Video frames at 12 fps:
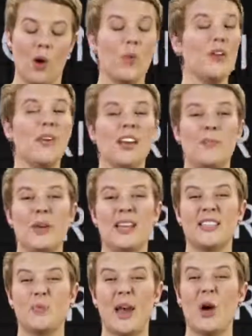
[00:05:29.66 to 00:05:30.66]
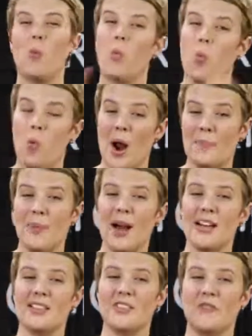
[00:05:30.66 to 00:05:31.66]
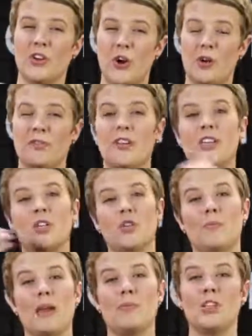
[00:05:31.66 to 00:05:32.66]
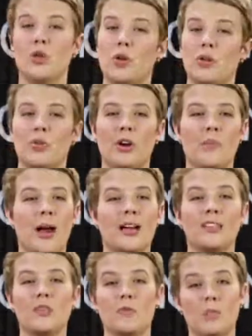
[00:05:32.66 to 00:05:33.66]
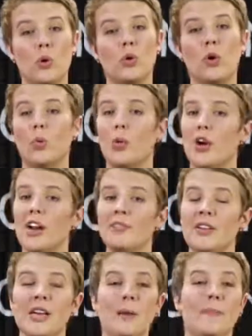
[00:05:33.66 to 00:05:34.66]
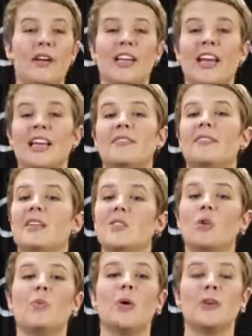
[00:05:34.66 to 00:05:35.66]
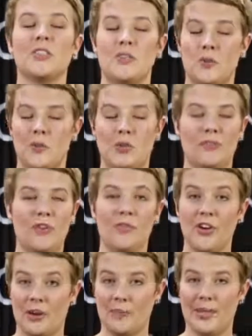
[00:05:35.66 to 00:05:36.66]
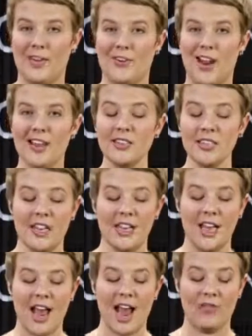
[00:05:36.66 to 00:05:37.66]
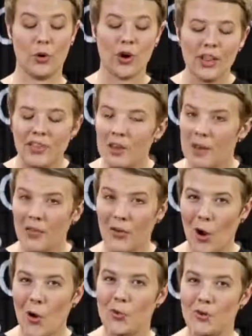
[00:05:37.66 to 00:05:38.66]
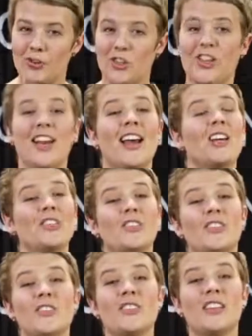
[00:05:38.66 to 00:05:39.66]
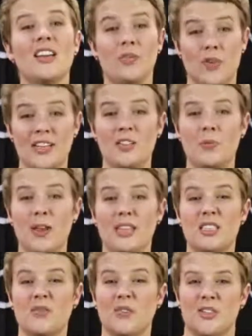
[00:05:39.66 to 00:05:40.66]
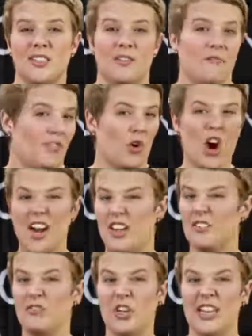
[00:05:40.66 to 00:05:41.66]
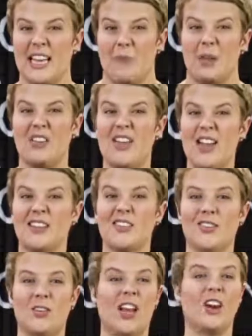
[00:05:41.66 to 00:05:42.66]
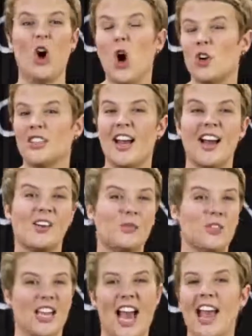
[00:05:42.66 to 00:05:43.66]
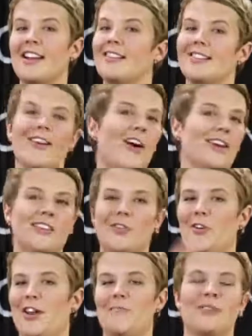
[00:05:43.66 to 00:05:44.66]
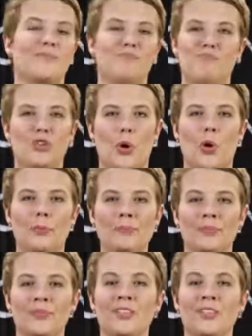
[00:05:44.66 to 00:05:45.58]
We recommend about 1 part of the coffee to maybe 2 to 3 parts milk or water, but again, it's all personal, so feel free to play around. And the great thing about the cold brew is you can actually use it in recipes for a variety of really yummy things, so like cocktails, cakes, ice cream, and so on.